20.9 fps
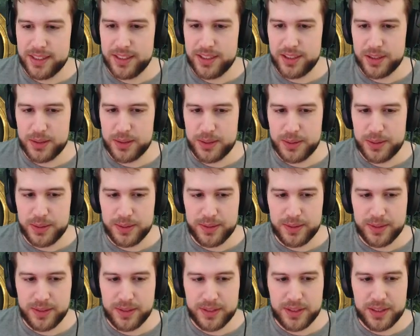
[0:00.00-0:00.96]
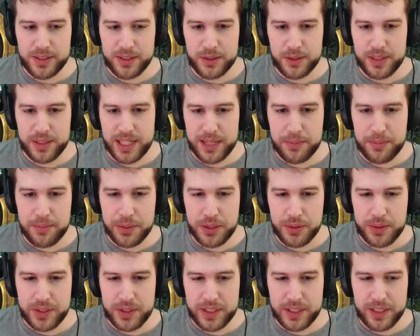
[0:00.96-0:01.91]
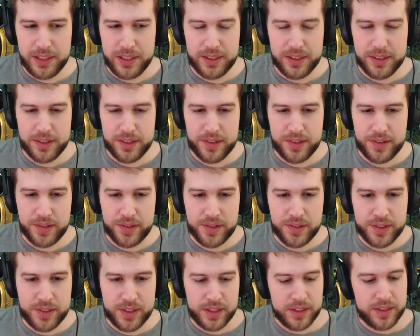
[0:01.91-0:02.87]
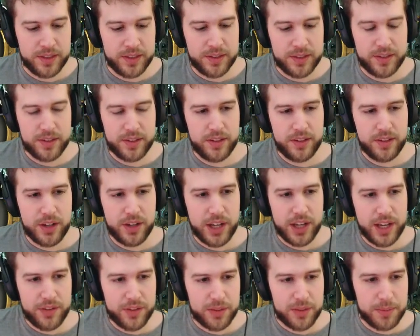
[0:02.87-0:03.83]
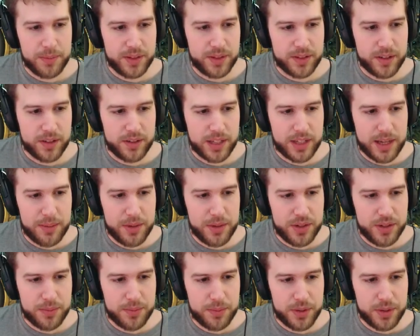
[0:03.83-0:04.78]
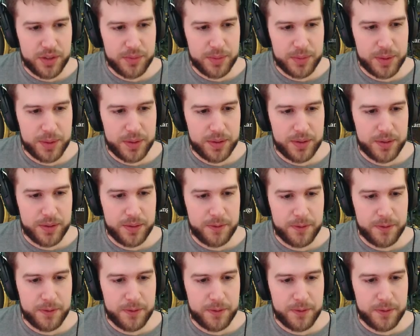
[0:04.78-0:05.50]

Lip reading: So damn juicy. Does this guy have the missile damage improvement?